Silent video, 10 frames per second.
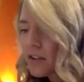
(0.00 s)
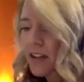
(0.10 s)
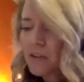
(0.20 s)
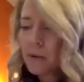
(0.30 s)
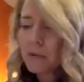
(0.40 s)
So
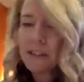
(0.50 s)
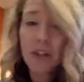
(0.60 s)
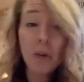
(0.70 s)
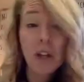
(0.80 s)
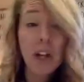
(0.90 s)
that's why we need
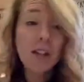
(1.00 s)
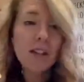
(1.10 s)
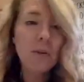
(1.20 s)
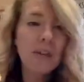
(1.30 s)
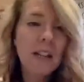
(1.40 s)
to know the
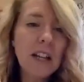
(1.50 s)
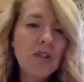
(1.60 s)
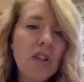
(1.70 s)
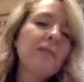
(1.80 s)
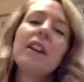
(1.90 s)

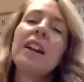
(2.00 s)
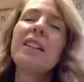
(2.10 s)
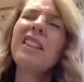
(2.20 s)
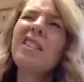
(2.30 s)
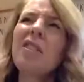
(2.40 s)
association.
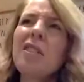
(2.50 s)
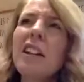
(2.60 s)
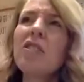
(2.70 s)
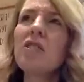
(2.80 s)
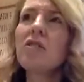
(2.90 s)
The
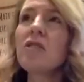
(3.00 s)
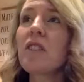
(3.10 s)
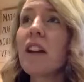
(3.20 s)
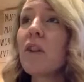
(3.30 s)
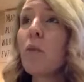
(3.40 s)
association is
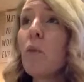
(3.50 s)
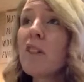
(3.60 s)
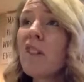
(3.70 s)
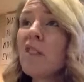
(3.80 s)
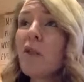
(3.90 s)
just like,
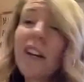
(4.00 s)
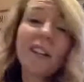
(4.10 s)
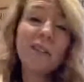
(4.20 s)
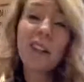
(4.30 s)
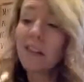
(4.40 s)
what's the
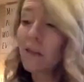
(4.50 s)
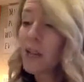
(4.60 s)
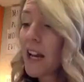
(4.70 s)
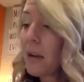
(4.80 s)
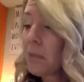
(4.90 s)
trend, right?
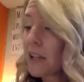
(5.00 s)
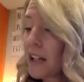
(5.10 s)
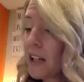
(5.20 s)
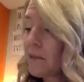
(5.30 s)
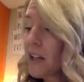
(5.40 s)
What's happening
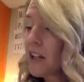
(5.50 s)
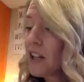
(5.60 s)
here?